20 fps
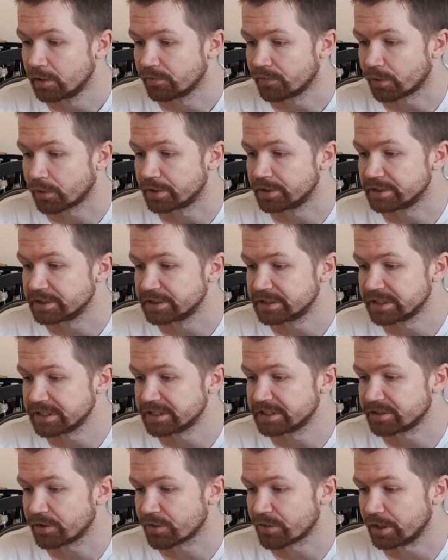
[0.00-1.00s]
For
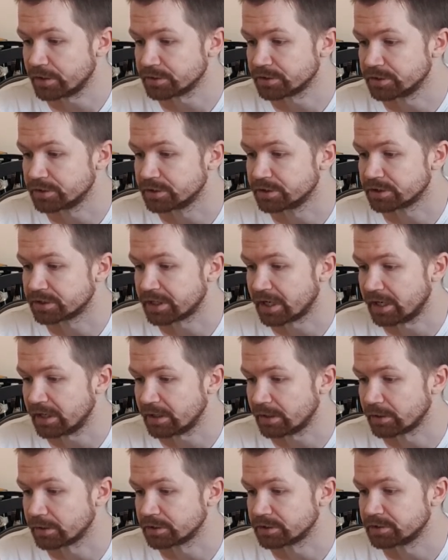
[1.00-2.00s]
6,000
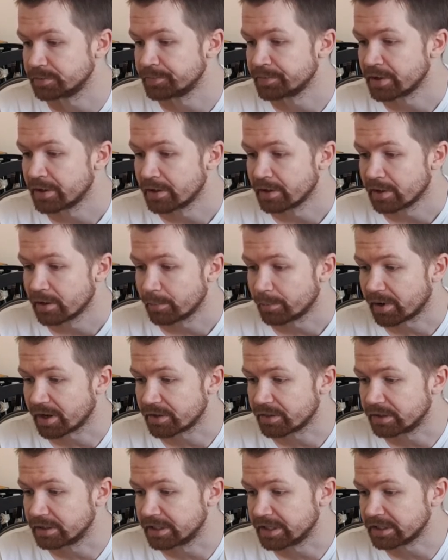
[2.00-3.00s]
talos by
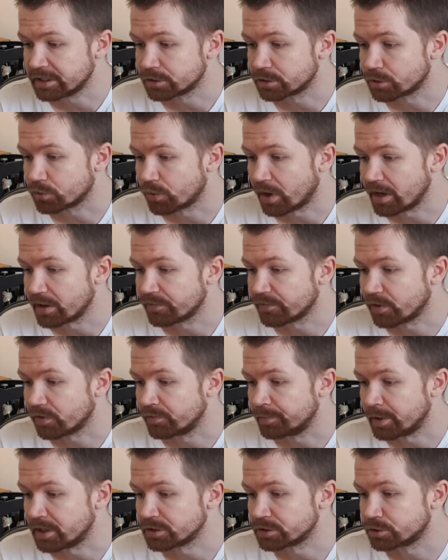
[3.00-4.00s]
the later wife of
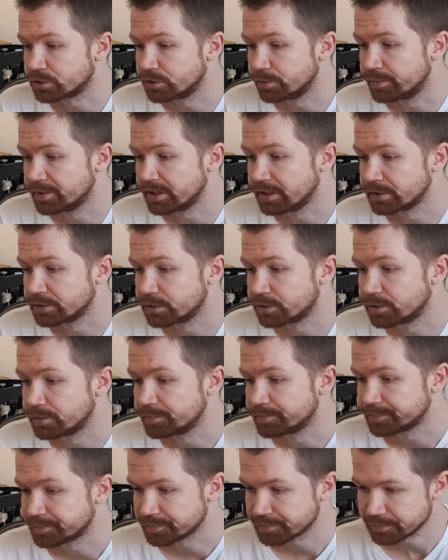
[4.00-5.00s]
master builder